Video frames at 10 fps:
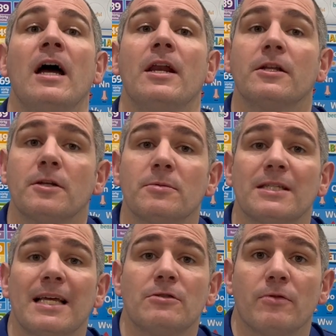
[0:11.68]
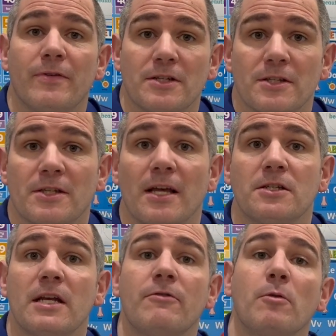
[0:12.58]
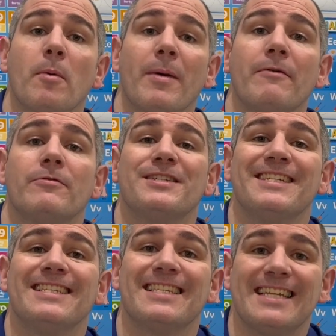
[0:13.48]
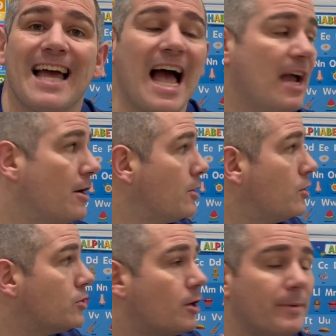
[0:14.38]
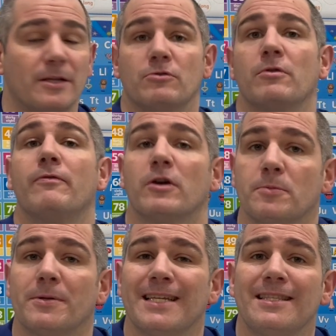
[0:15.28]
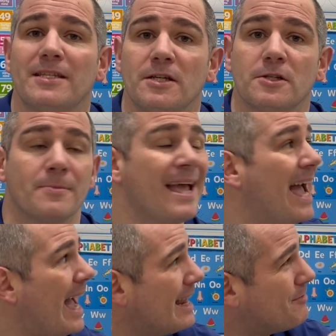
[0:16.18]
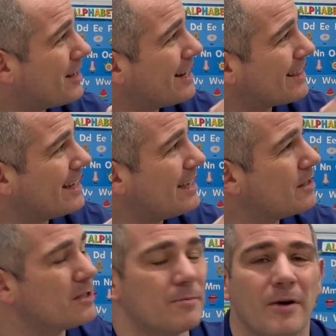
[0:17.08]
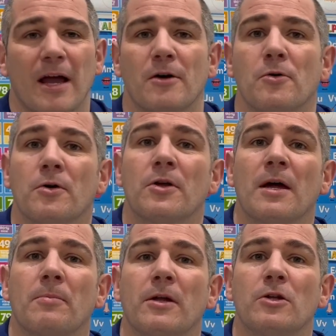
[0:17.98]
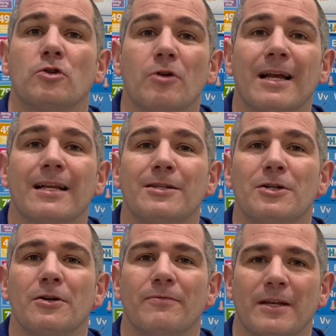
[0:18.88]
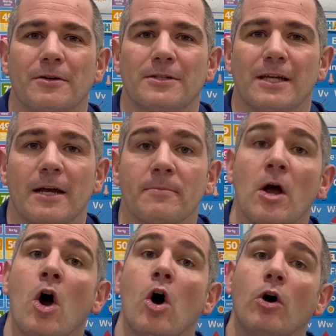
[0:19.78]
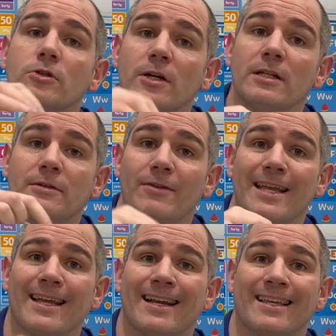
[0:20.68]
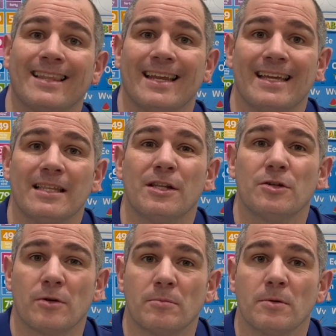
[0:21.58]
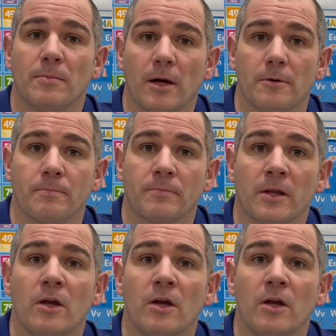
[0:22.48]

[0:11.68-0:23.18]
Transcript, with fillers: Now, in terms of today's revision session, if you're preparing for GCSE Higher, your topic is reverse percentages. And if you click the link in the top right-hand corner, that'll bring you directly to your video today. Alternatively, you can click the link in the description below.